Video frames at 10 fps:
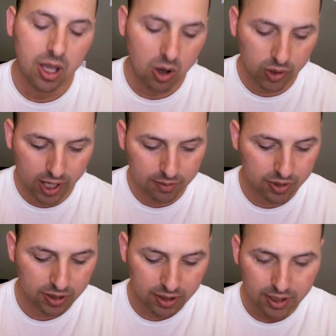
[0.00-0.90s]
Okay,
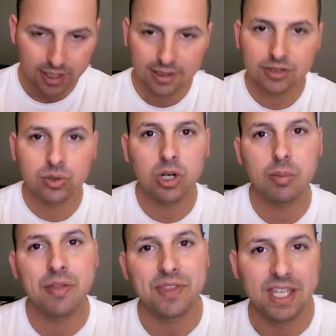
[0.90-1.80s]
but let's talk
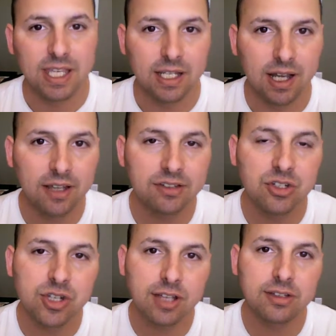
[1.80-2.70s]
about the heat. I
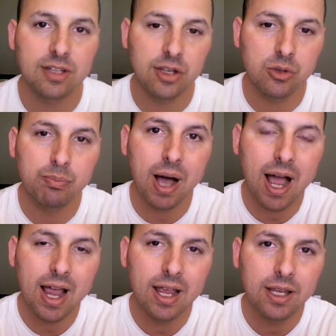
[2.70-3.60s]
suggested that you
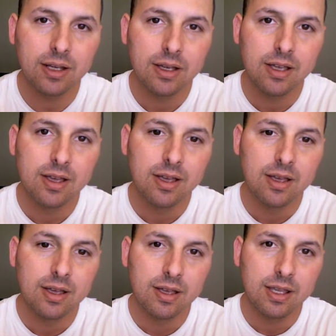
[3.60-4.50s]
buy.
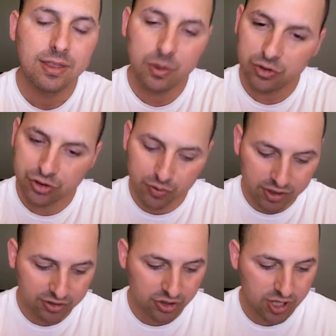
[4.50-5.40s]
There was
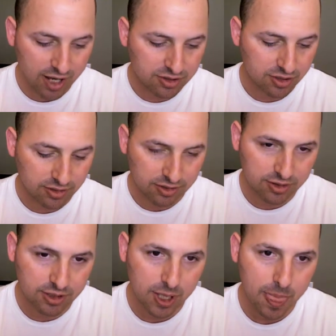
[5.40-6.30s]
3
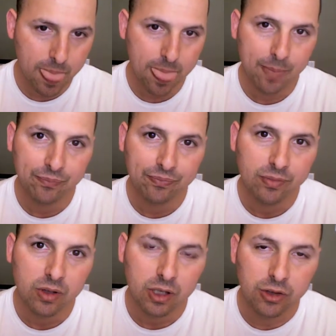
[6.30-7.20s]
suggestions.
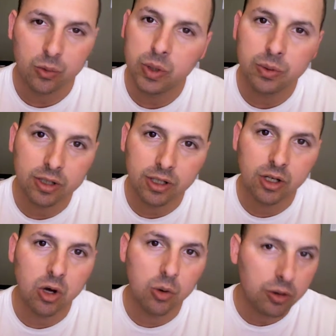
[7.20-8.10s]
Either we were going to
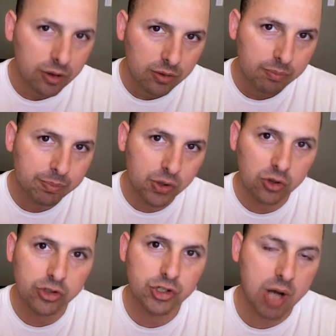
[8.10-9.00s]
go
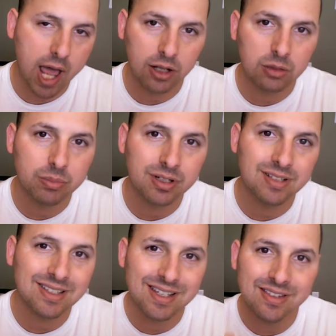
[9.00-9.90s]
pure straddle, because
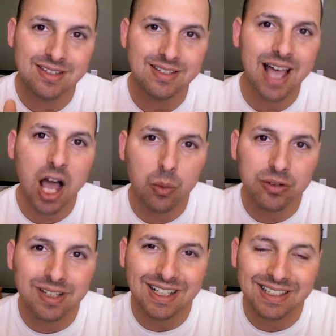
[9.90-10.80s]
I said the stock
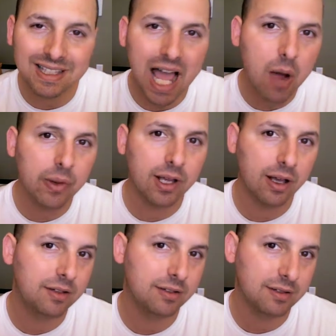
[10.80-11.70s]
was allowing
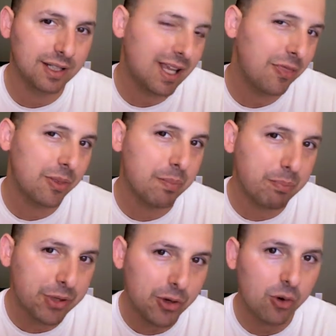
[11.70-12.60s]
us to get the
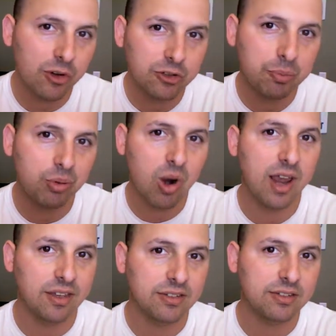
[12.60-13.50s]
purest
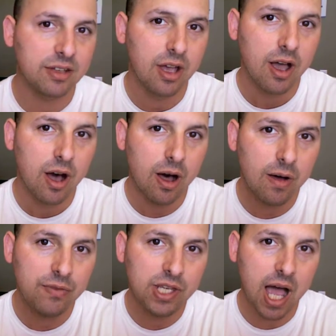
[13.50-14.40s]
price
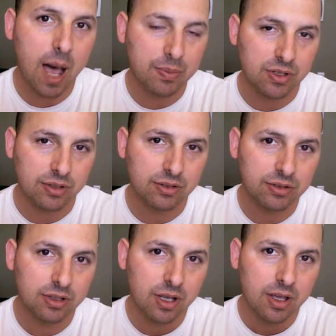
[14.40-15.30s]
of the
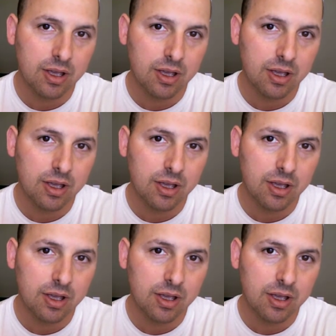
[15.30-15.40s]
options,